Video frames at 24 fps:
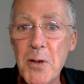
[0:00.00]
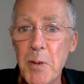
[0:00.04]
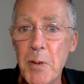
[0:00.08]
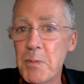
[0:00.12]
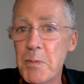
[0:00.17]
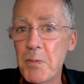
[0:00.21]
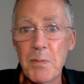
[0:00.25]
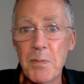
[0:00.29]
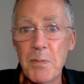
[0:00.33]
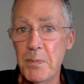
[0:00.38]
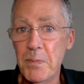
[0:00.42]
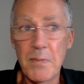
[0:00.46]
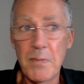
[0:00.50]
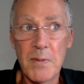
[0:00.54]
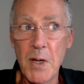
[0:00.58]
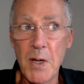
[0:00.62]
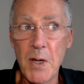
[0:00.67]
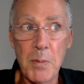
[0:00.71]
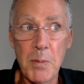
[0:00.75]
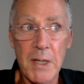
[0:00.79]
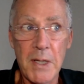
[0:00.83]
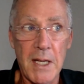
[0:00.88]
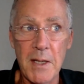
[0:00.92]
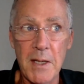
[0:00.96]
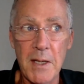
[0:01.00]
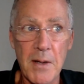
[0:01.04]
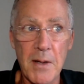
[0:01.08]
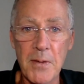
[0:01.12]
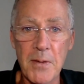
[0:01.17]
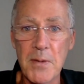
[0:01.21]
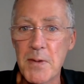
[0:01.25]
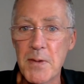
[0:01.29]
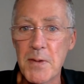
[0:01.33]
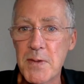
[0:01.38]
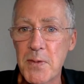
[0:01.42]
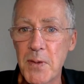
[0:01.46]
But nobody
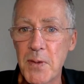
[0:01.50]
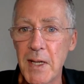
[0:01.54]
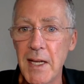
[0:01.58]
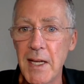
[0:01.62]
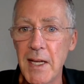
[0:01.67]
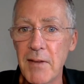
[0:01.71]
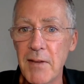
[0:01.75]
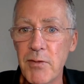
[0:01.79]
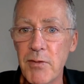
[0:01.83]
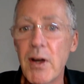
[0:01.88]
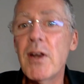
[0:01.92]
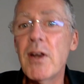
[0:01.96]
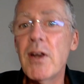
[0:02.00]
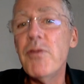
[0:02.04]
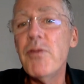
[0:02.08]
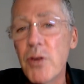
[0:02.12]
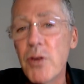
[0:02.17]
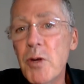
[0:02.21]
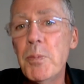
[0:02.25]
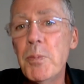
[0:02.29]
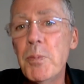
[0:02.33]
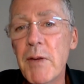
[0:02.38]
knows, really. Very few.